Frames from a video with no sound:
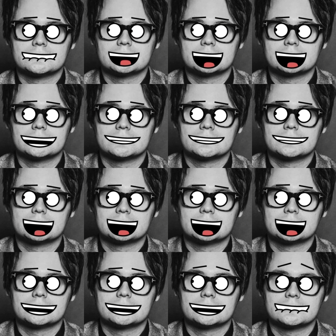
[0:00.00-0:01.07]
And then
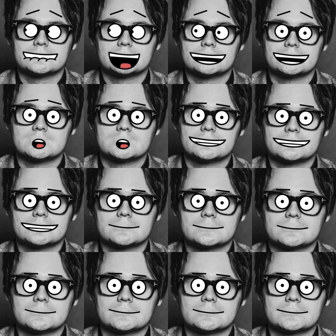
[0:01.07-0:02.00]
he hires...